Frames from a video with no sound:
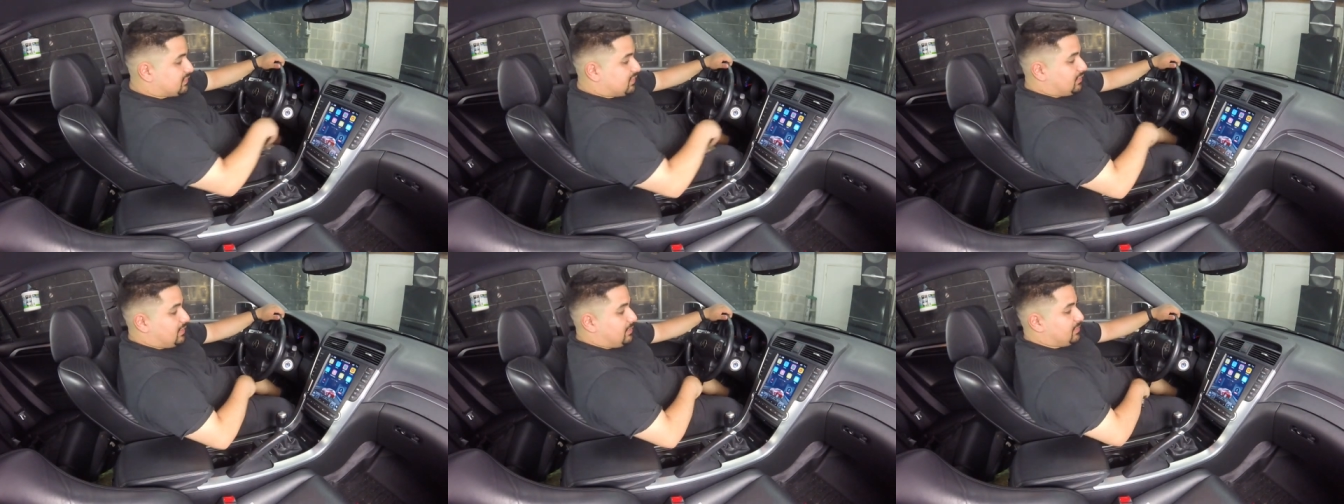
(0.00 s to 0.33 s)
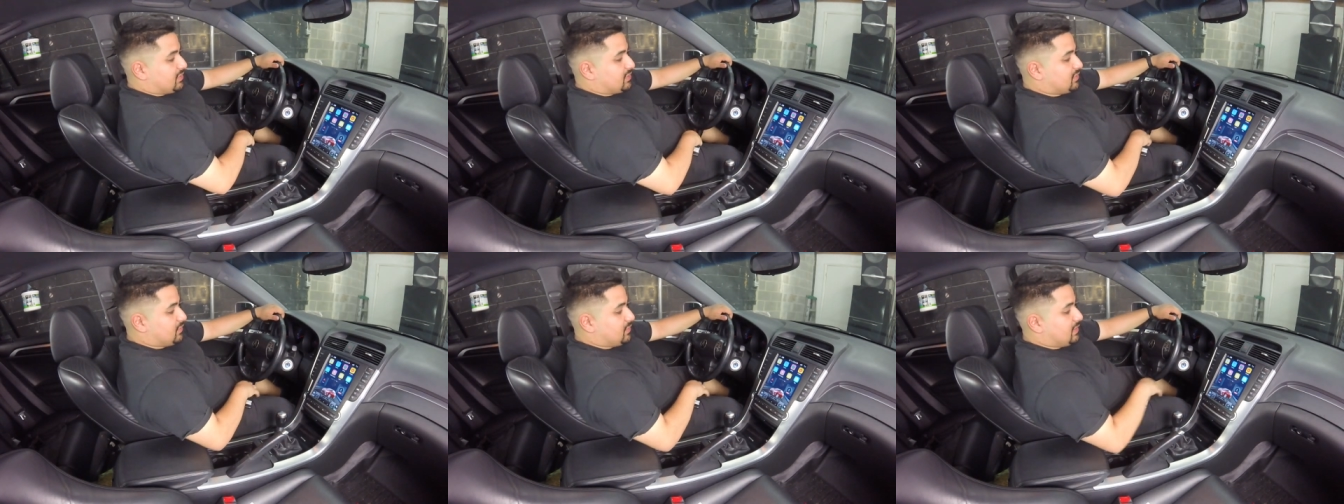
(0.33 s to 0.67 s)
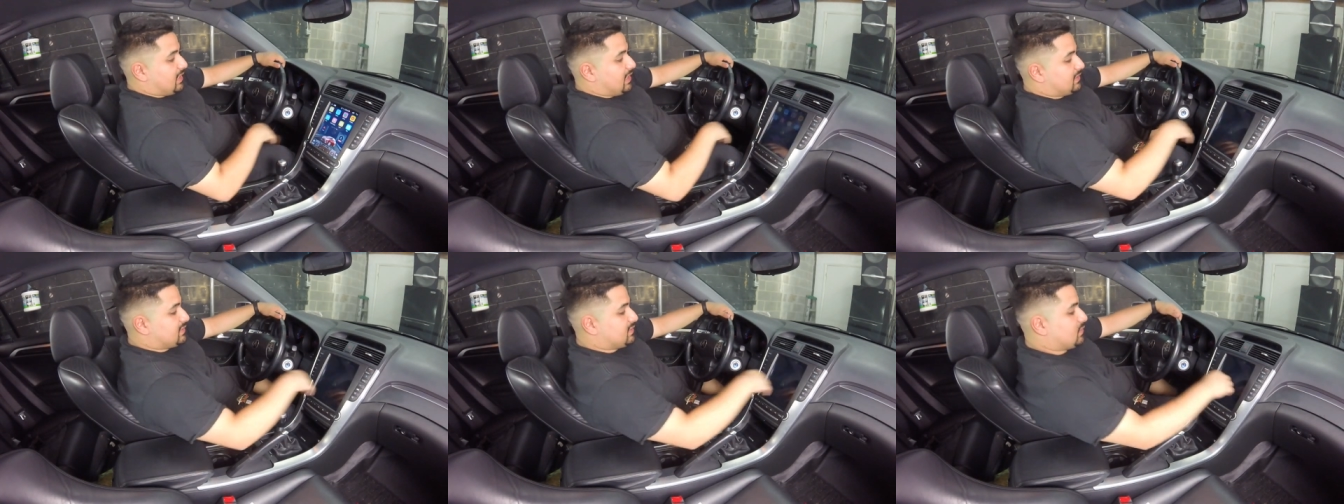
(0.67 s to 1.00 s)
So let me show you
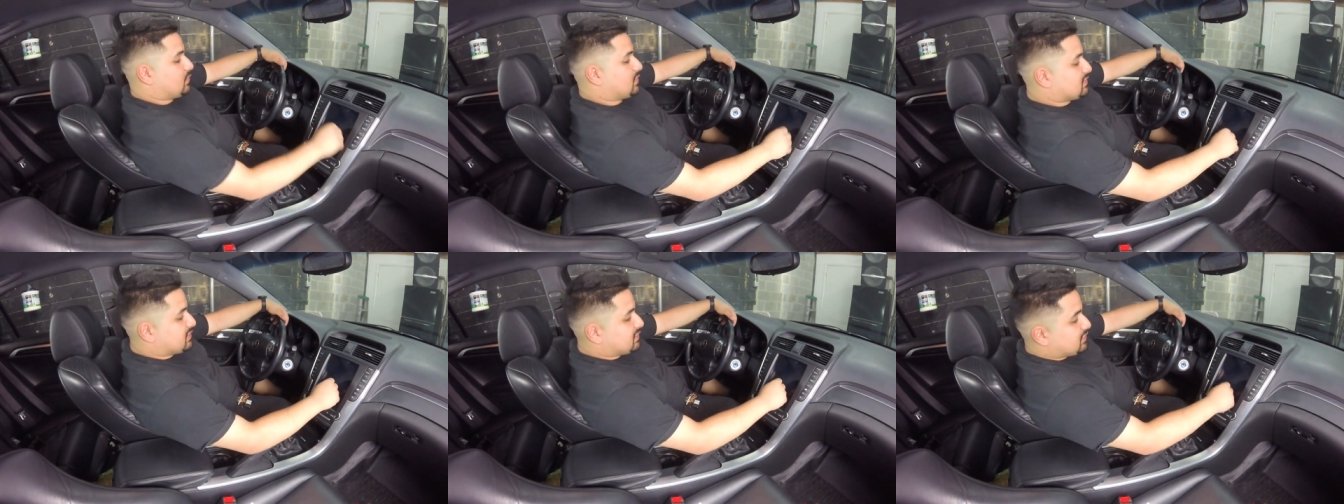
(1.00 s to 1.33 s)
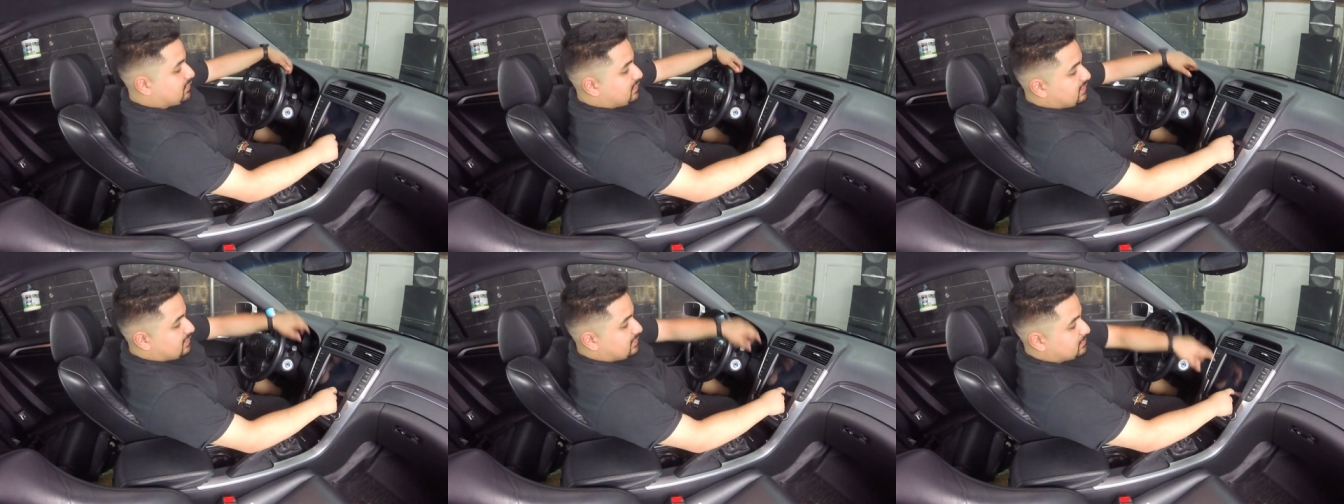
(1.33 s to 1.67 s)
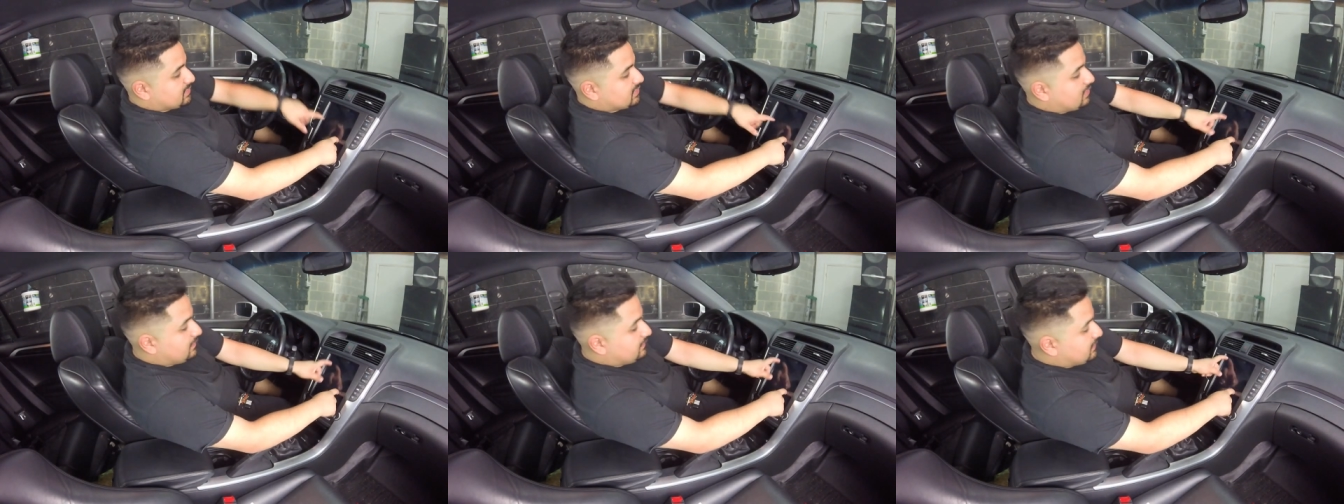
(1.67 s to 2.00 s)
that. So once the screen
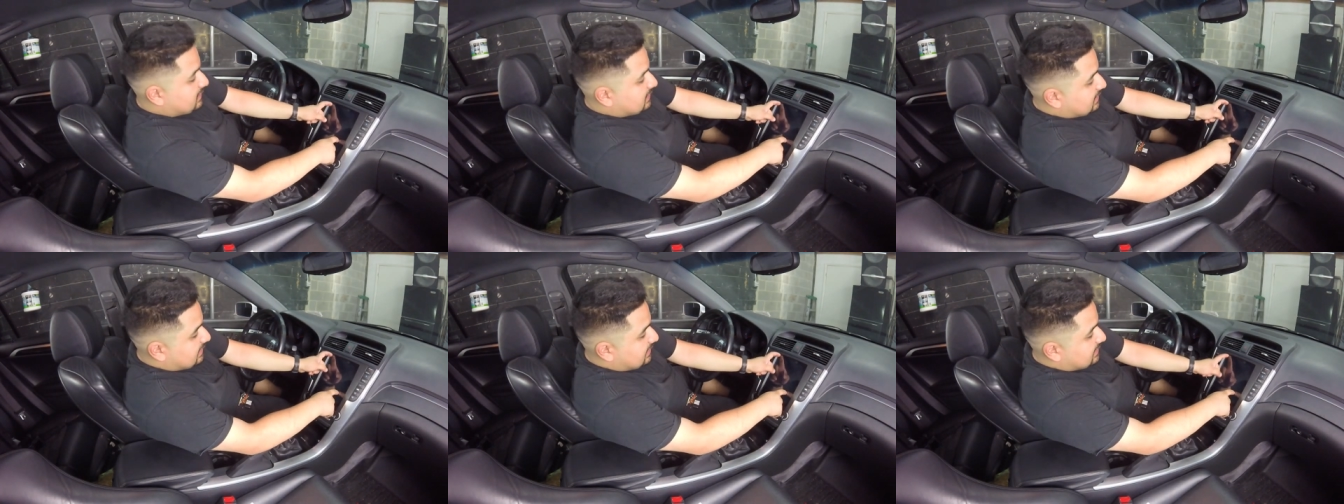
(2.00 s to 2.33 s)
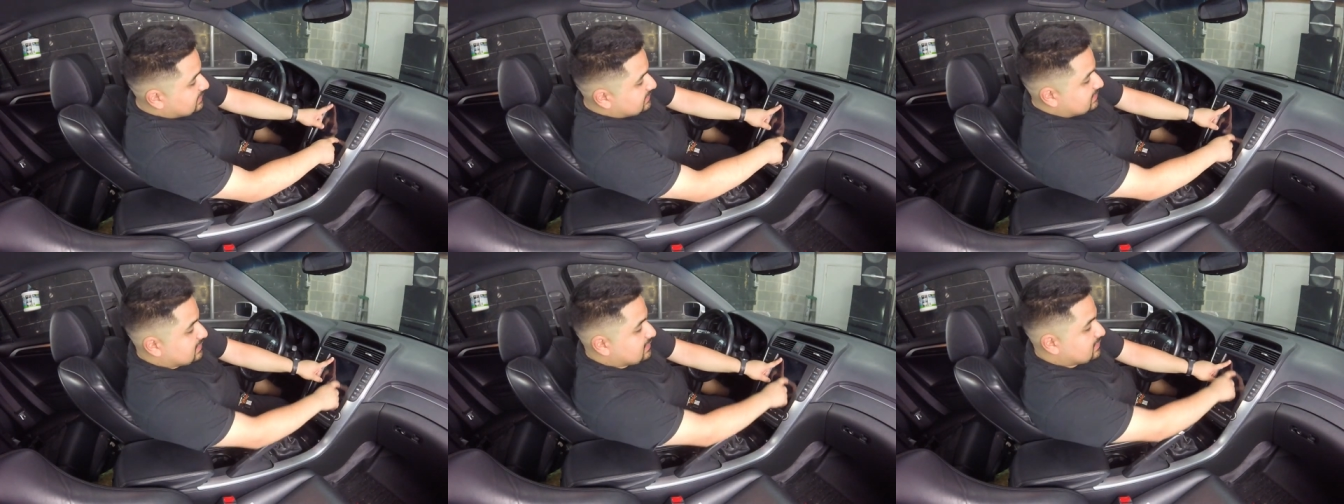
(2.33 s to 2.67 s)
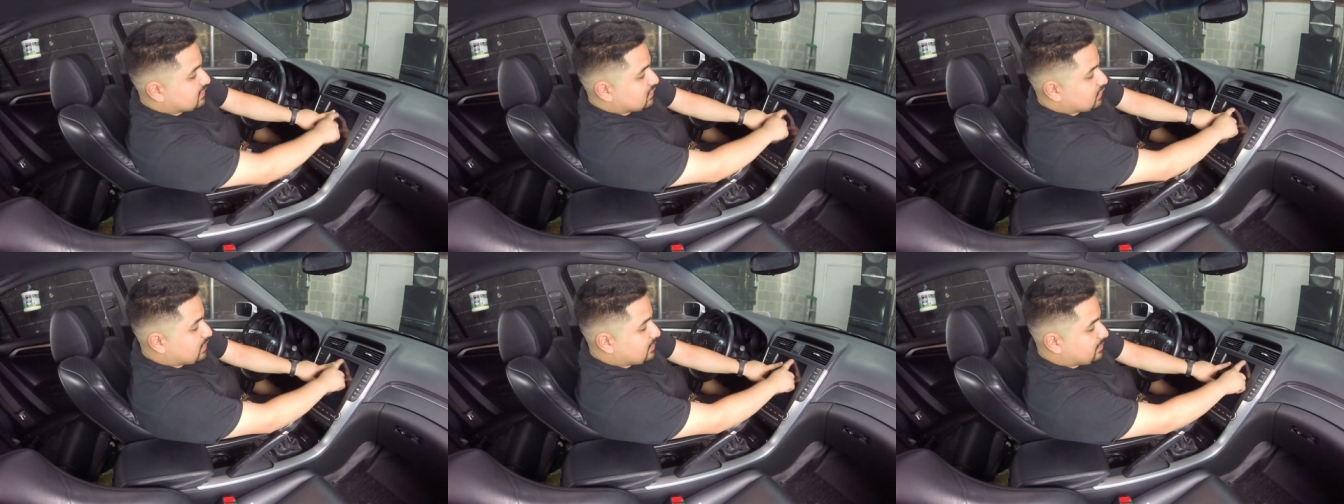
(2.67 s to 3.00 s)
comes off, you can kind of see
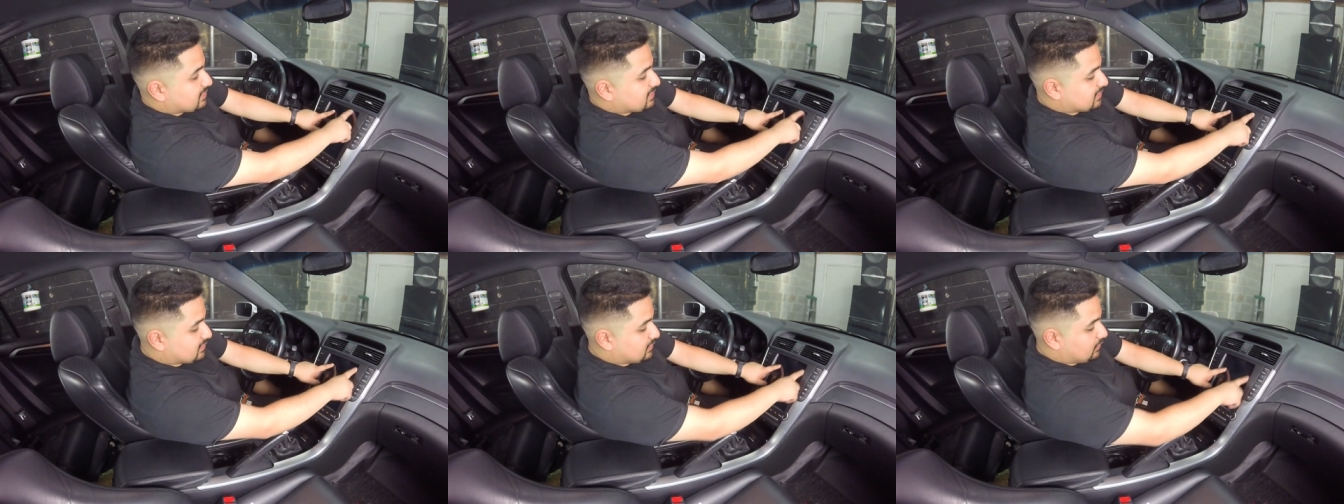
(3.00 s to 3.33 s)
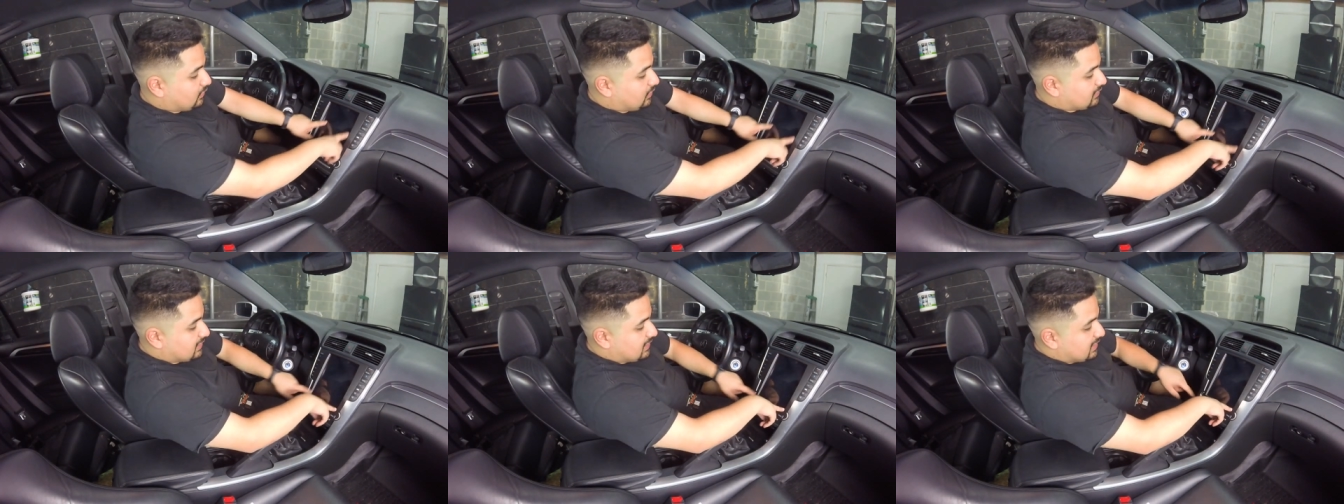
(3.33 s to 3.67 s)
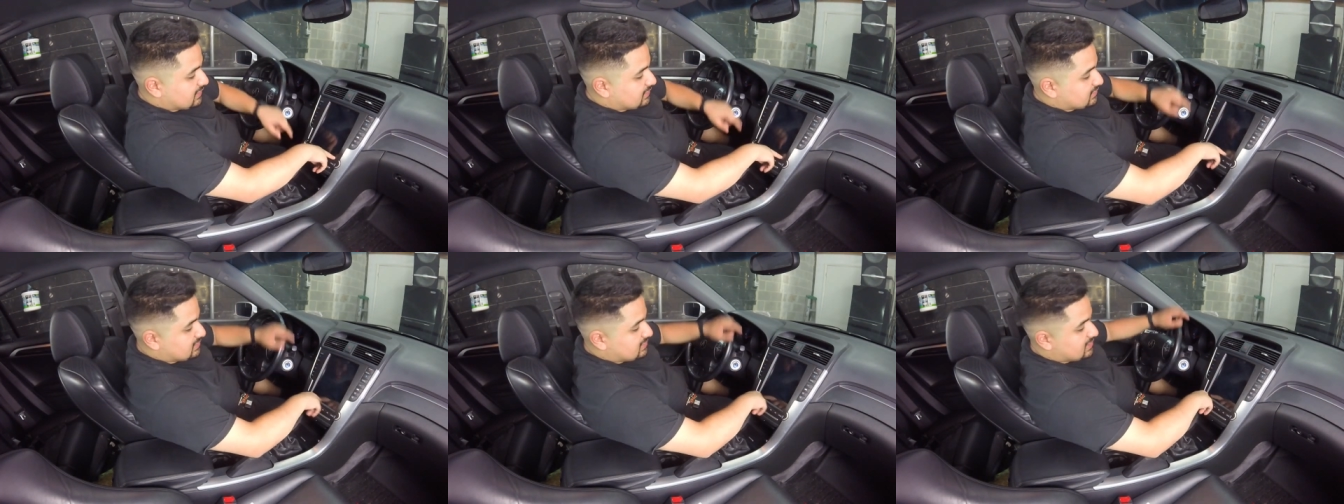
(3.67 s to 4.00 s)
the screen protector along the
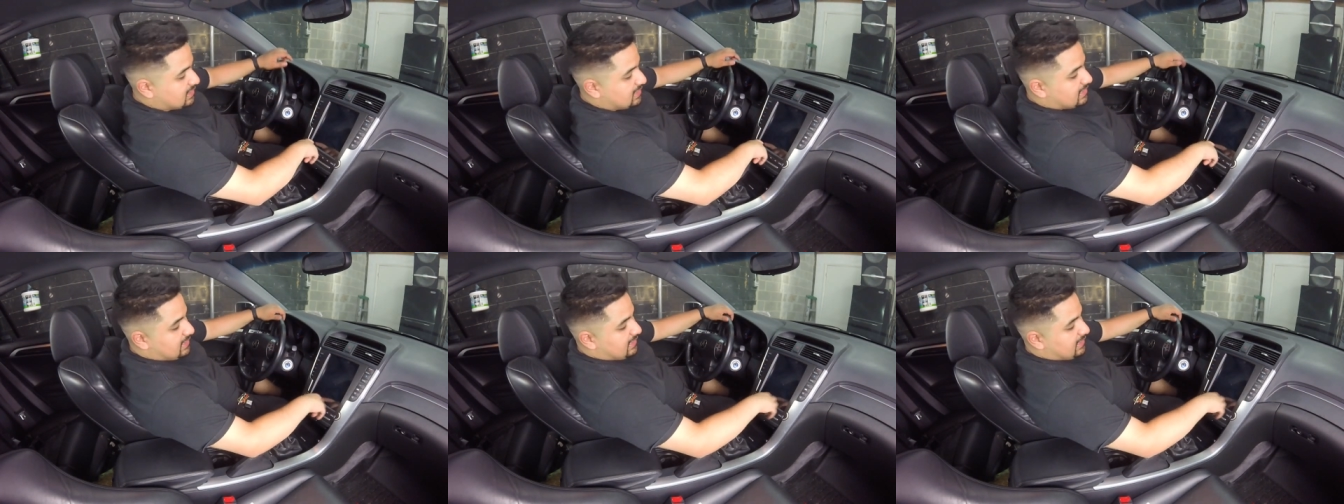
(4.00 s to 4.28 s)
edges.